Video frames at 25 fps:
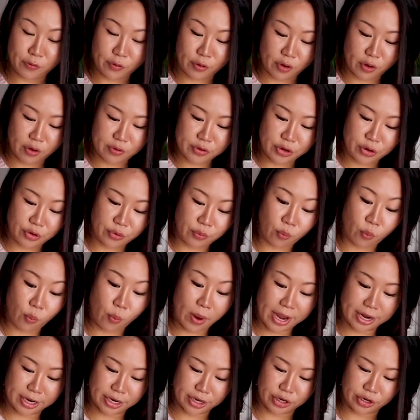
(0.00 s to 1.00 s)
for your
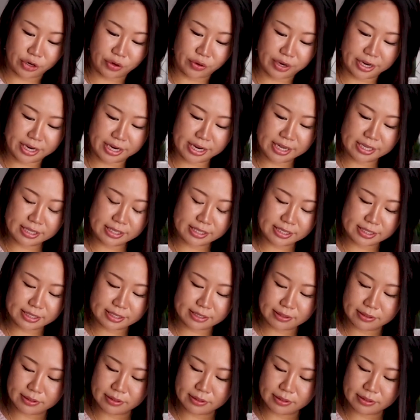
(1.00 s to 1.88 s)
wet ingredients.